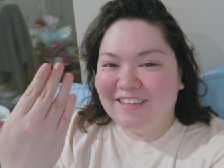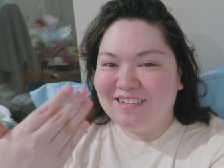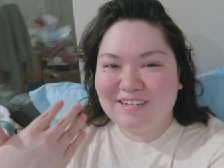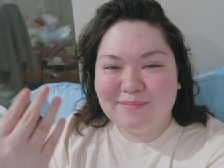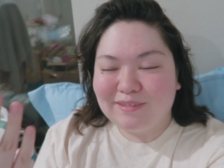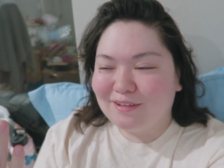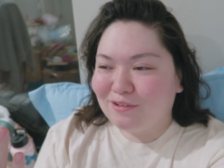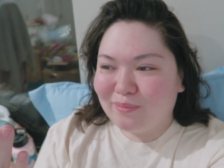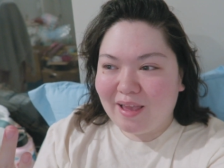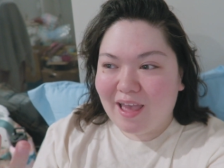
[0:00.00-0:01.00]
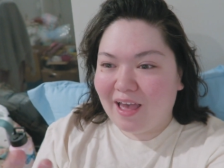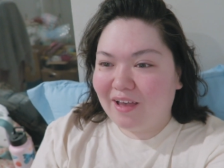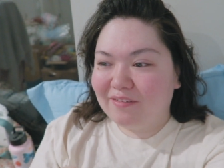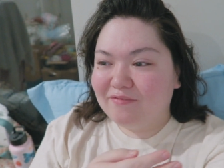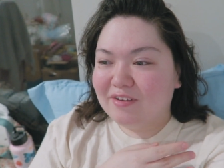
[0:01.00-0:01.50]
the tips that you might
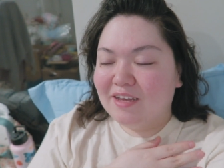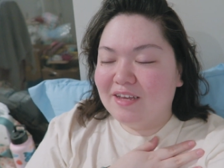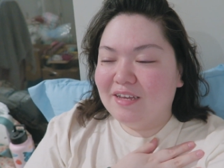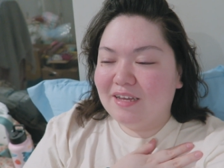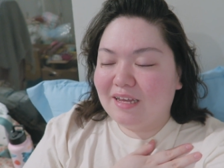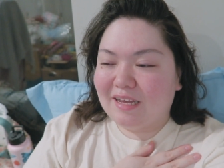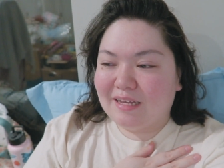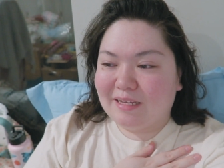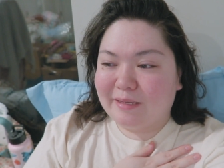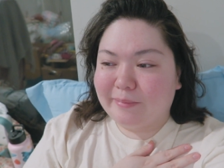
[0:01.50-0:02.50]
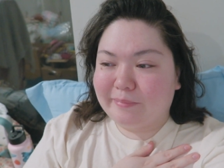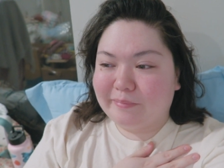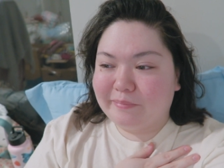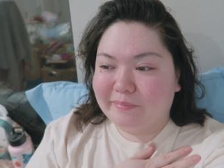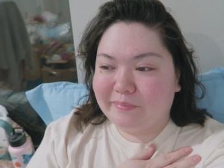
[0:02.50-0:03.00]
have
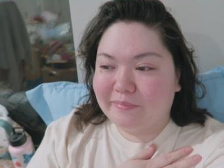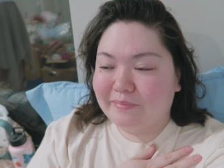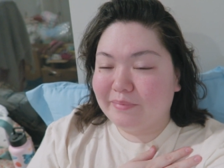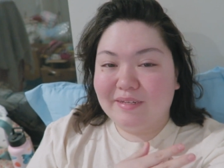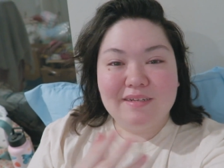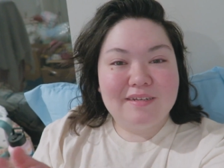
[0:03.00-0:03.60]
um but